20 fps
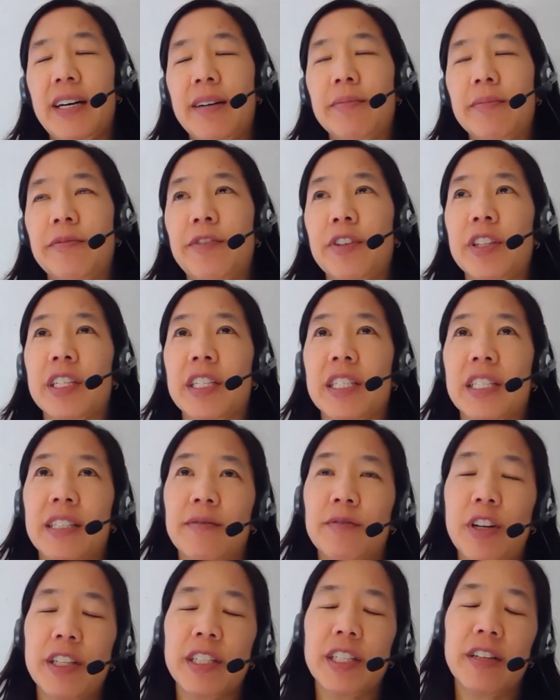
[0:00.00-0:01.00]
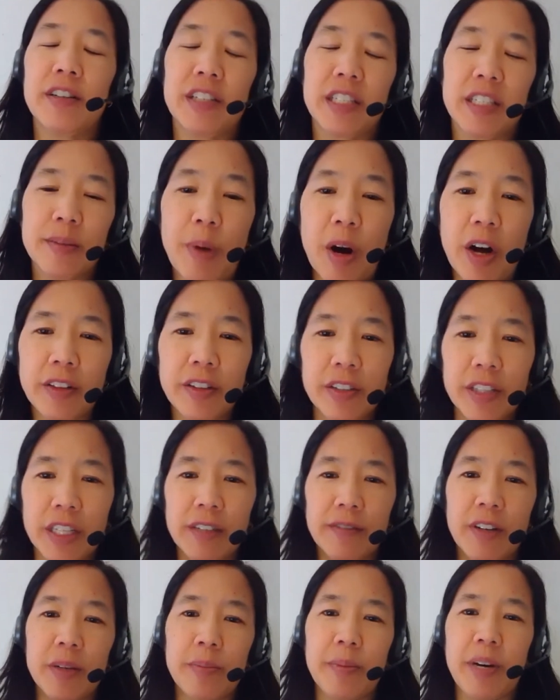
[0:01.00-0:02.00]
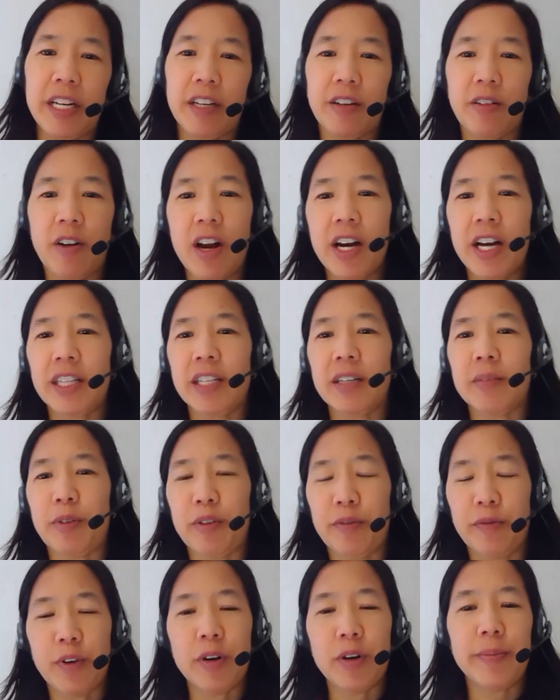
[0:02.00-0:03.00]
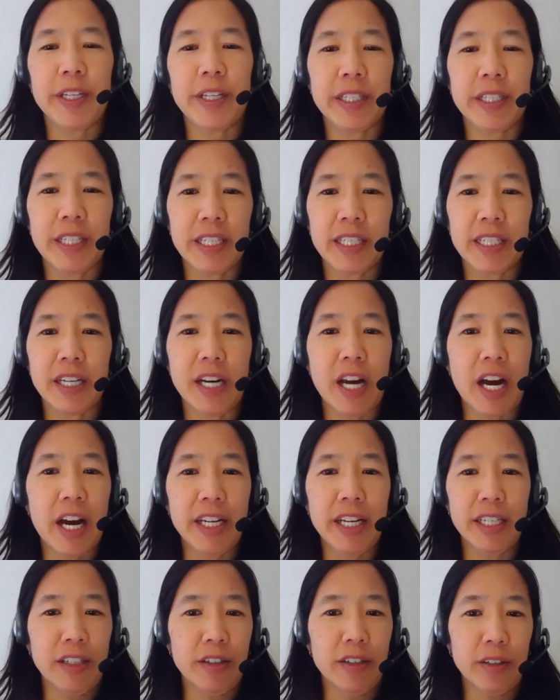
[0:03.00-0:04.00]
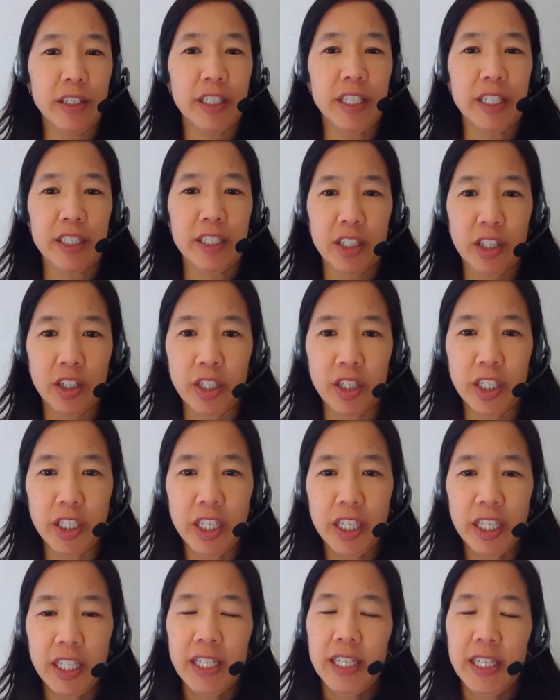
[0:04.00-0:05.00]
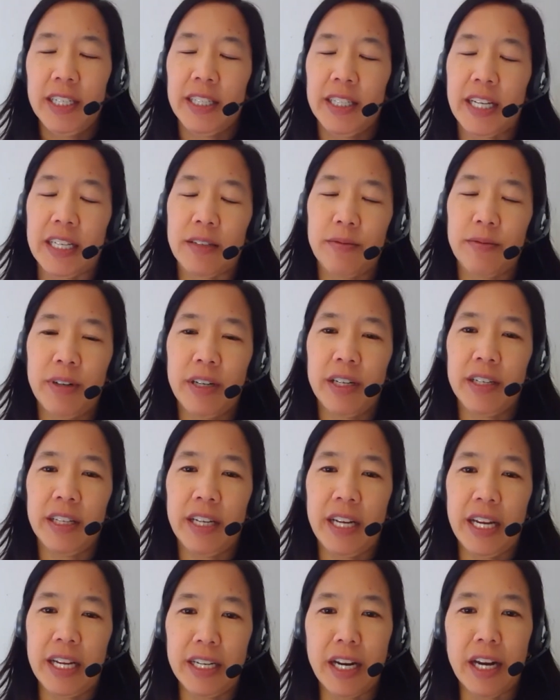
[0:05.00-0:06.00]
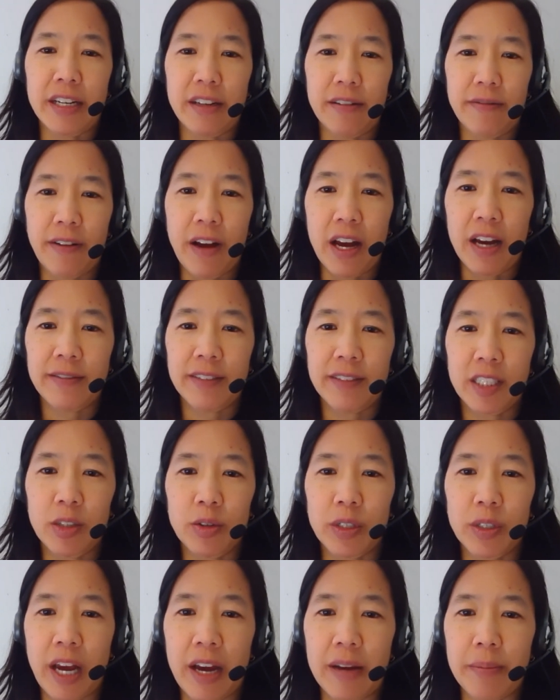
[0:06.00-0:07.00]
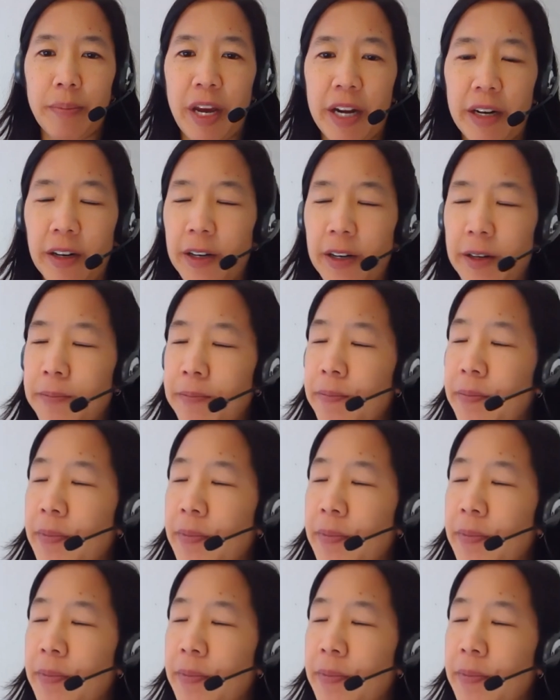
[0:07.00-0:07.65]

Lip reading: For the ones that are smaller than 1 micron, their performance is not nearly as good. That's where the N95s do a lot better.